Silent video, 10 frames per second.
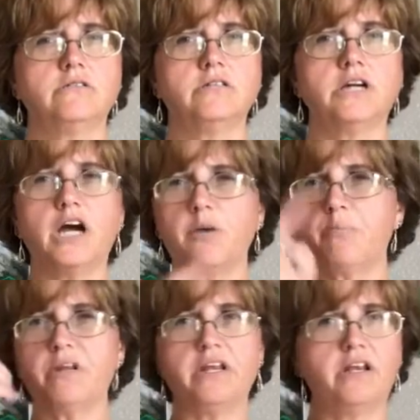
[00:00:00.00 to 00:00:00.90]
the
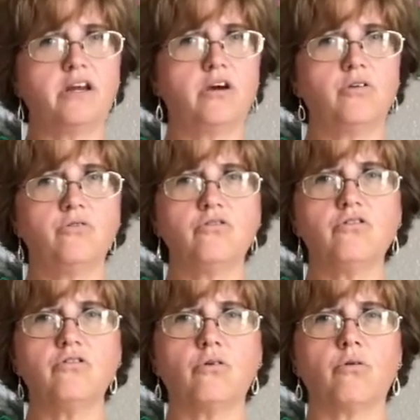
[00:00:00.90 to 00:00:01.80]
uppity nose,
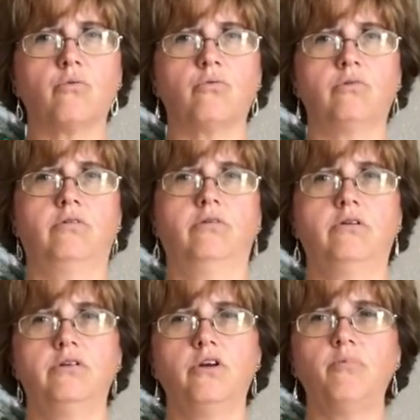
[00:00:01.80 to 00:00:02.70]
you know,
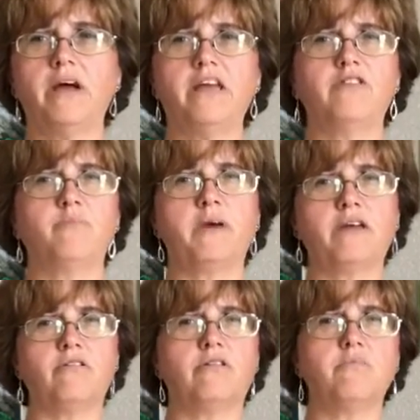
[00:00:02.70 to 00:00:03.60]
nobody's
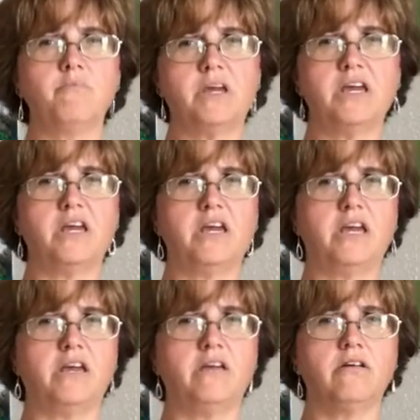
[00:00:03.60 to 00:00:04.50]
better than
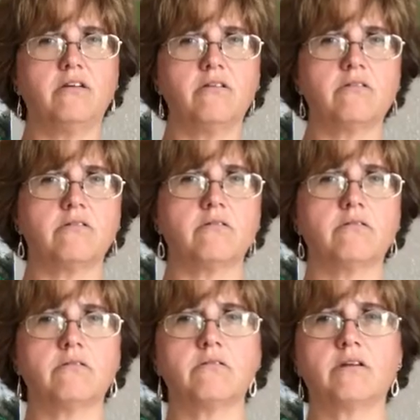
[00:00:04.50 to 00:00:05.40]
me
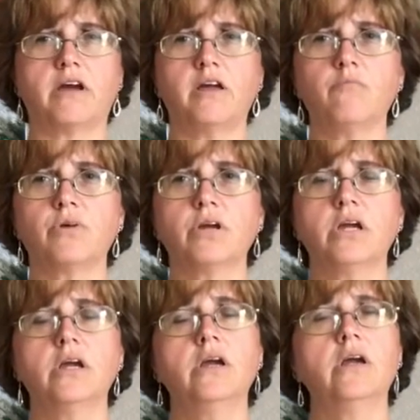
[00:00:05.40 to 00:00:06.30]
type
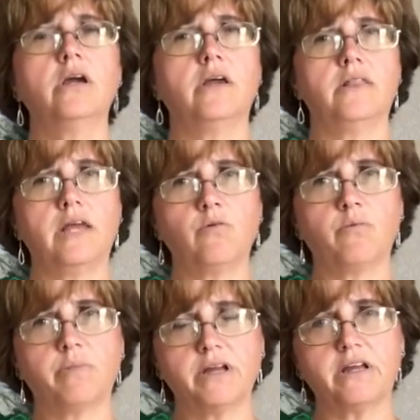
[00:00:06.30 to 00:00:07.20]
and they
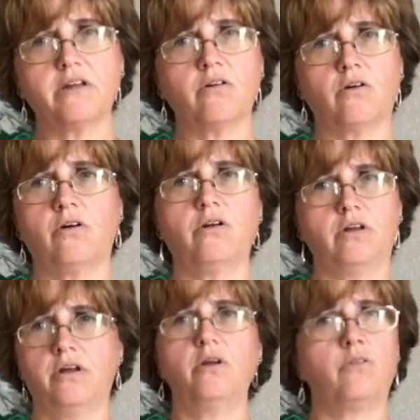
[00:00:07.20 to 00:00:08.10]
were picking
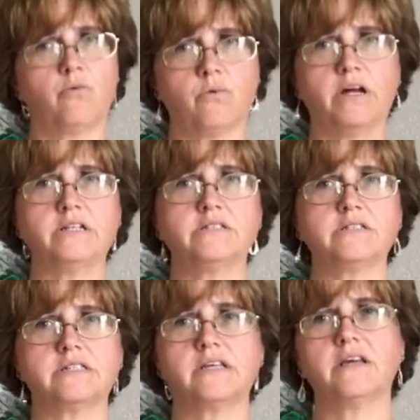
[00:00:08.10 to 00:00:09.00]
on the
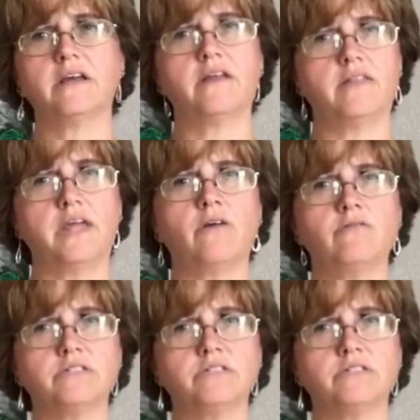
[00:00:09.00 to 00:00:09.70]
ones that